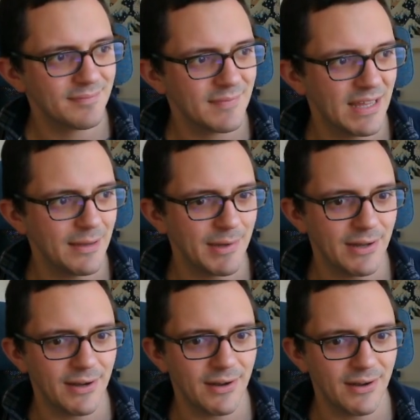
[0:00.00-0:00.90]
Here we
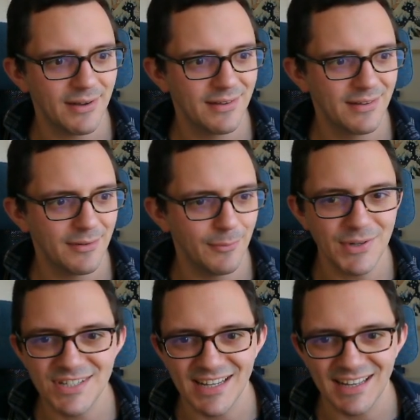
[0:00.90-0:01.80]
are,
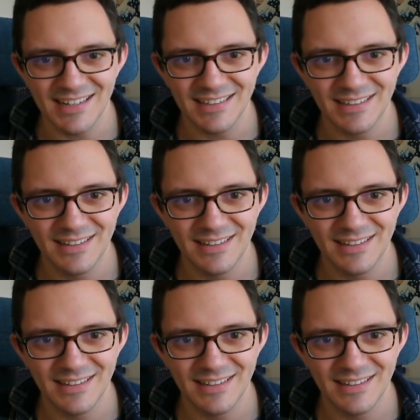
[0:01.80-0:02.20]
once again,